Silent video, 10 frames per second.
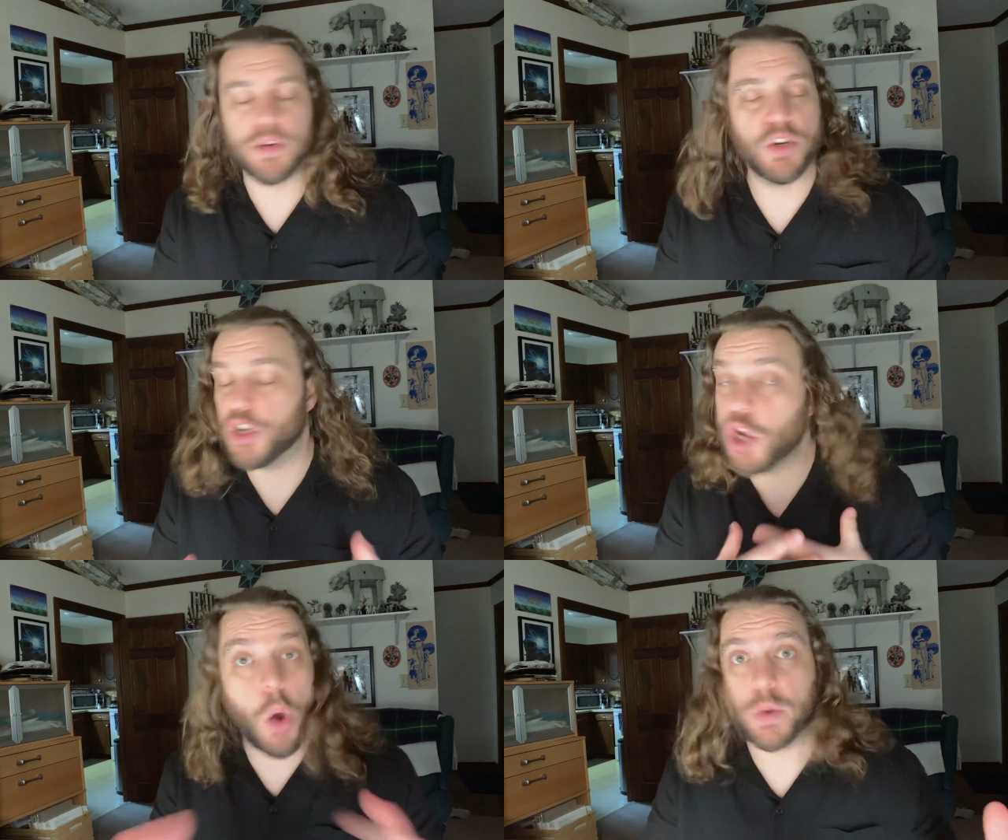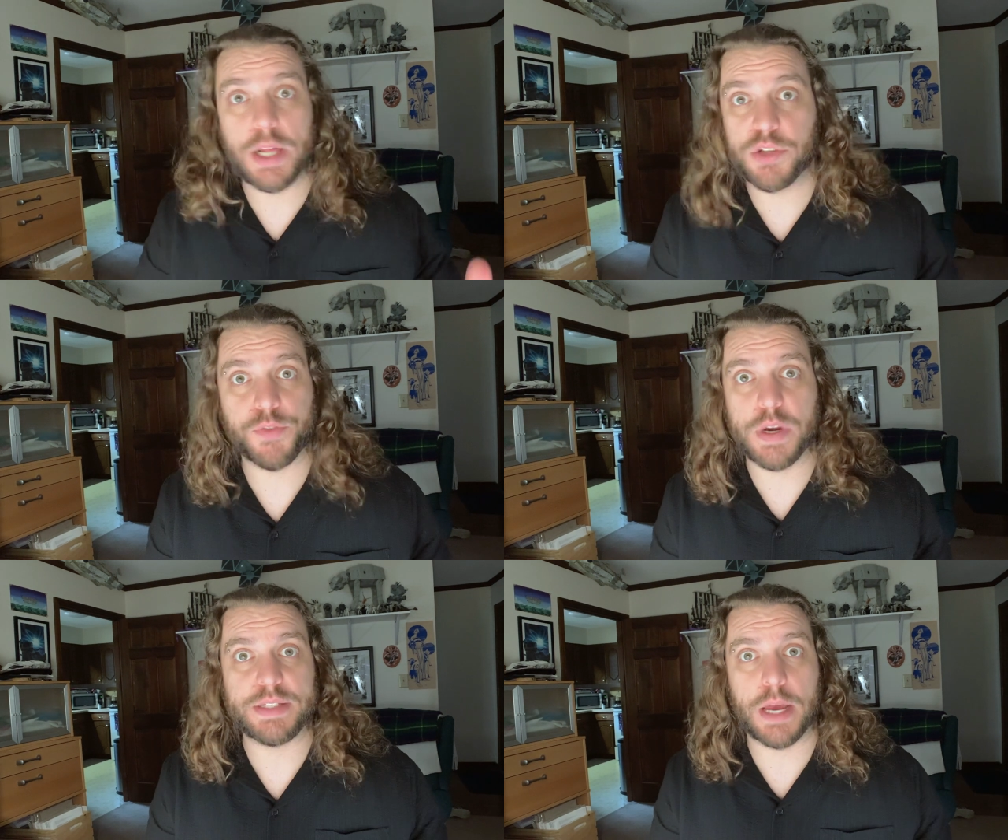No one else
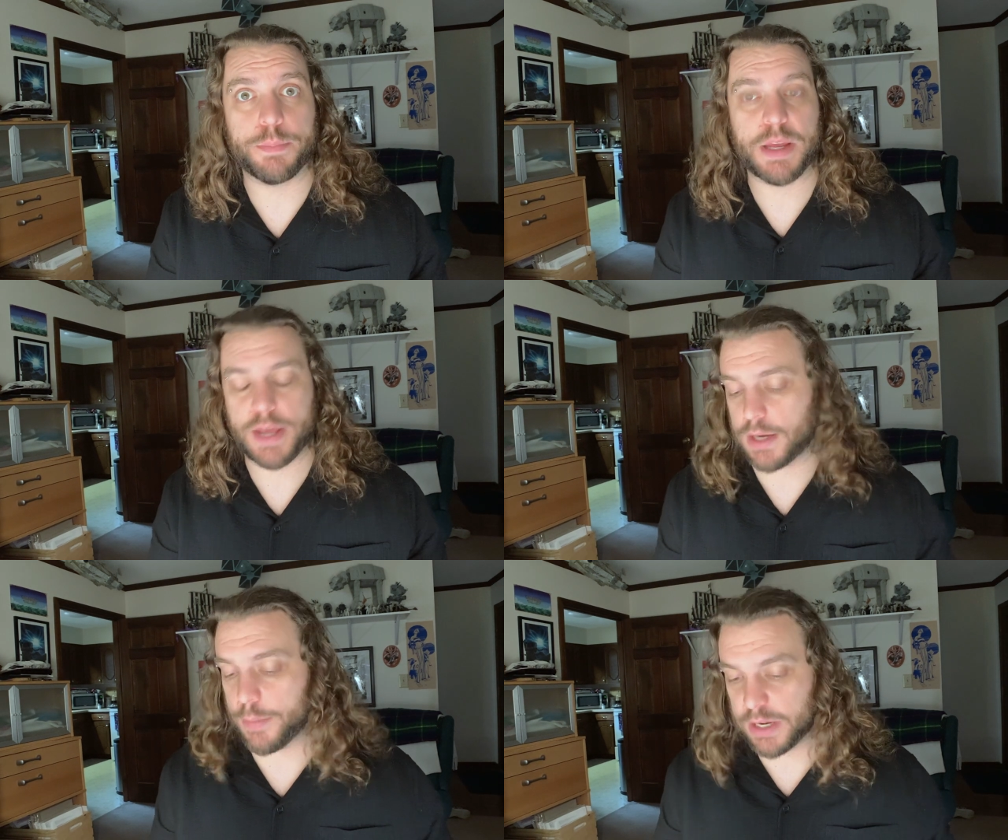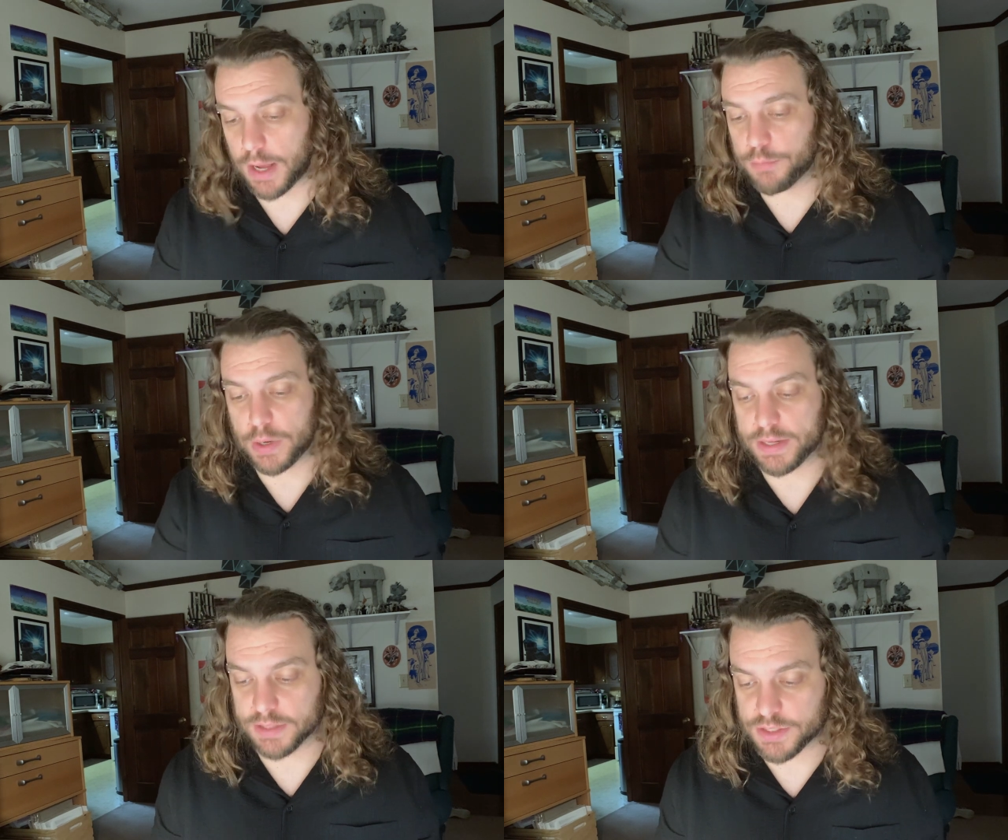freaked out by that. I mean, I'm
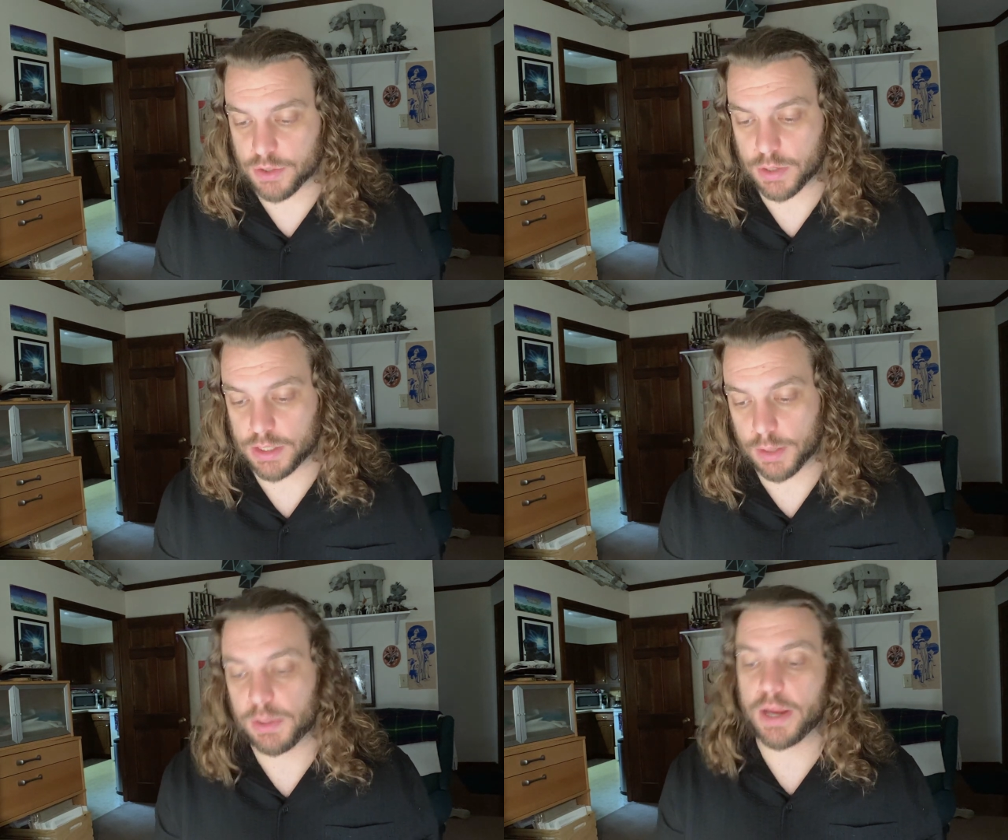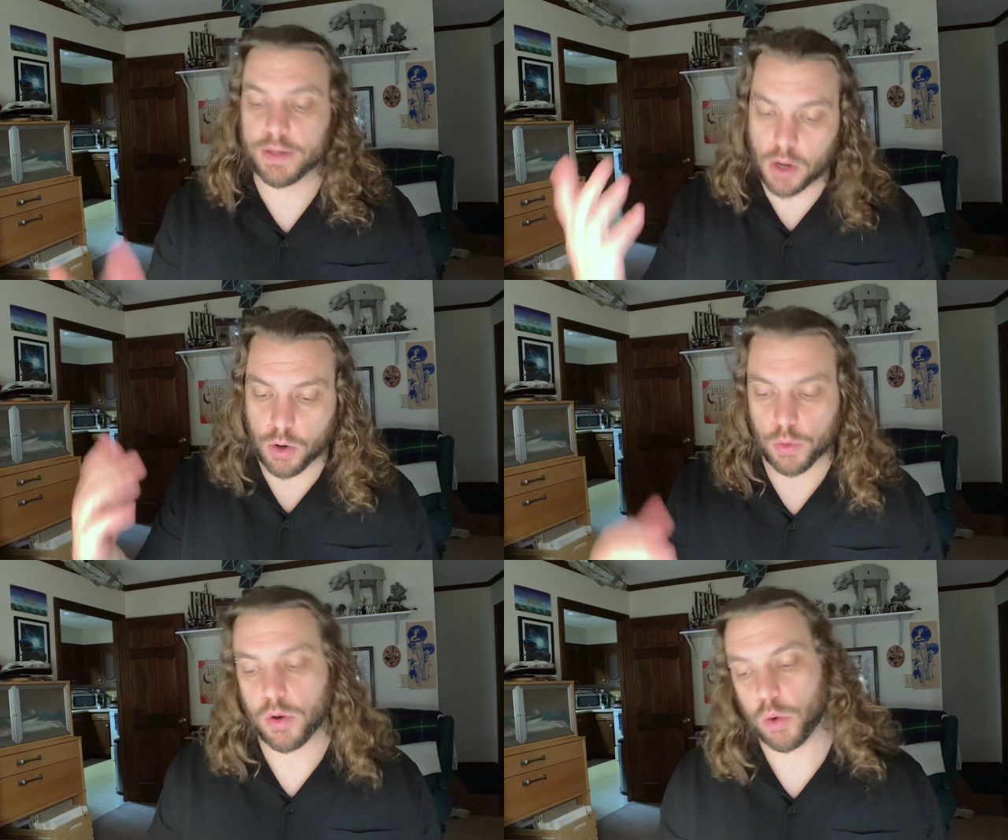reading this story and I'm like,
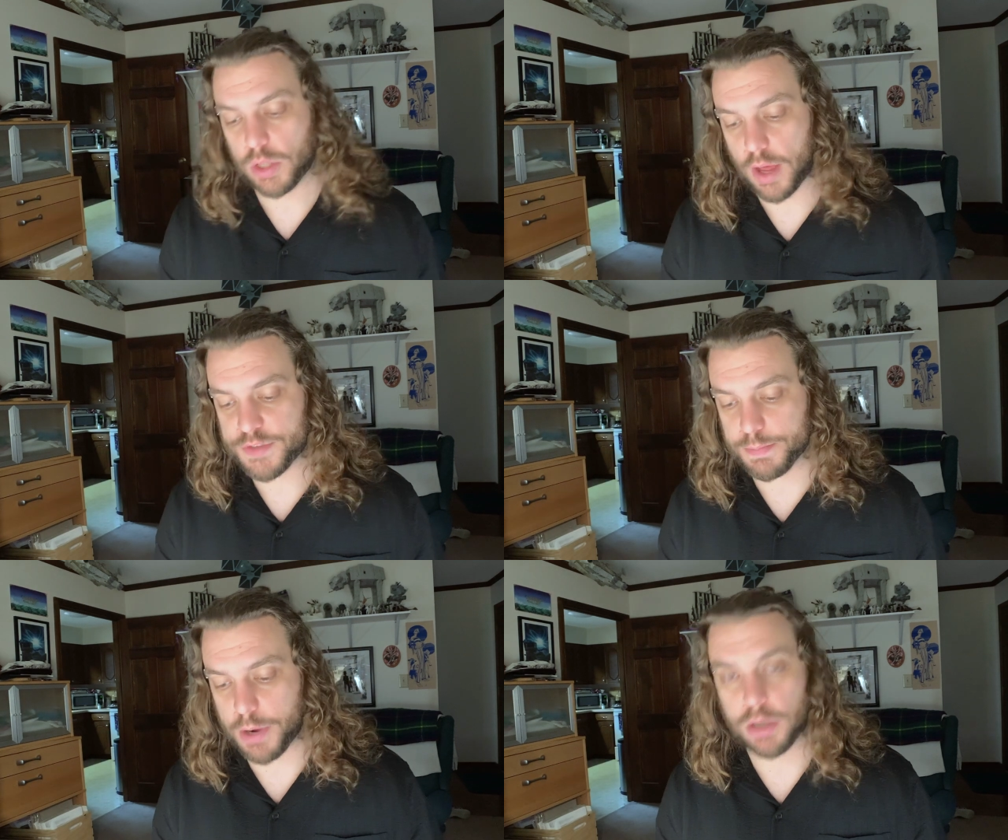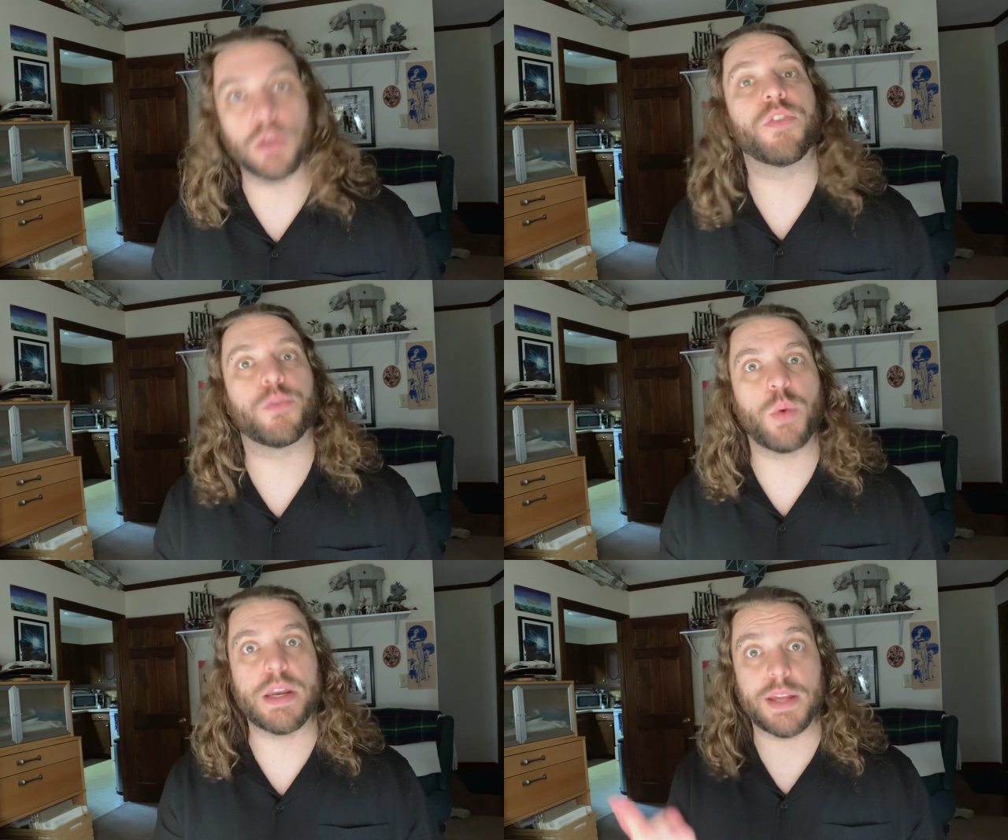oh, Olaf's a puddle.
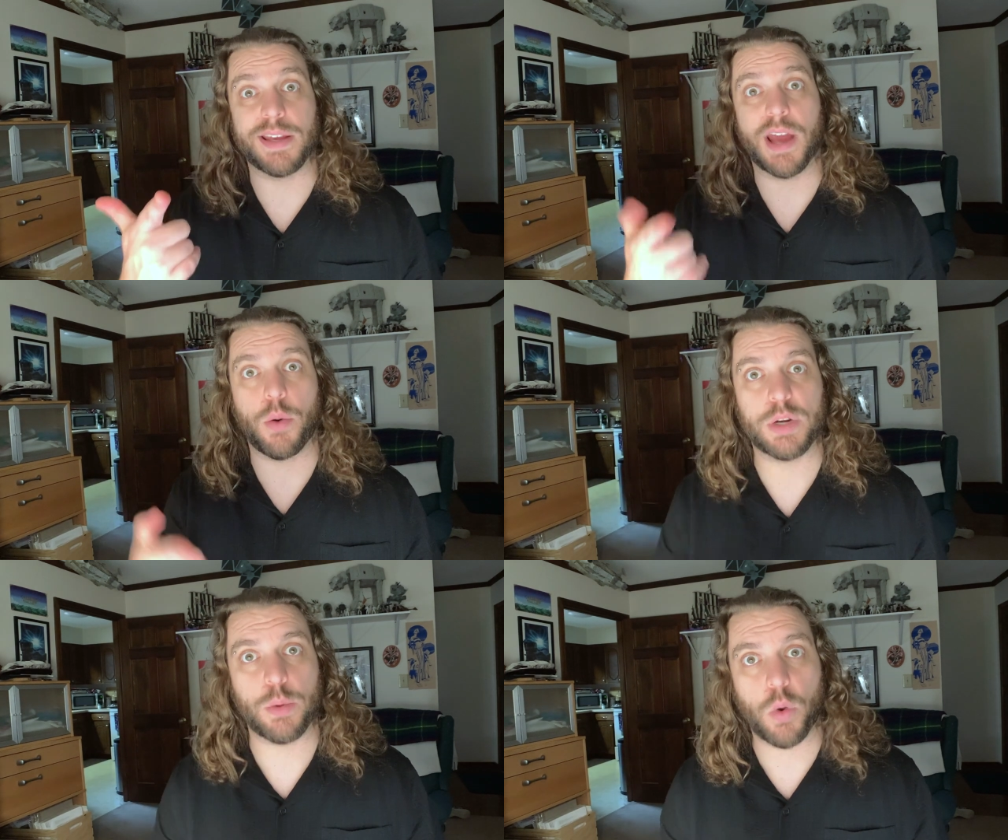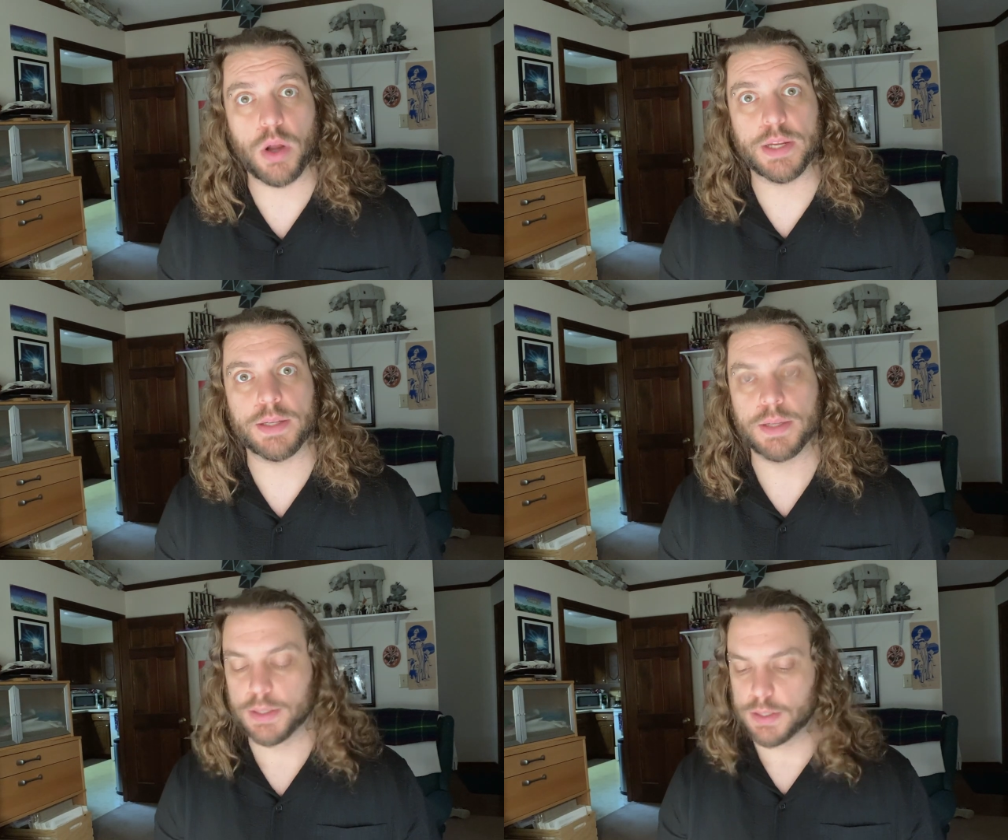Sweet, he got what he wanted.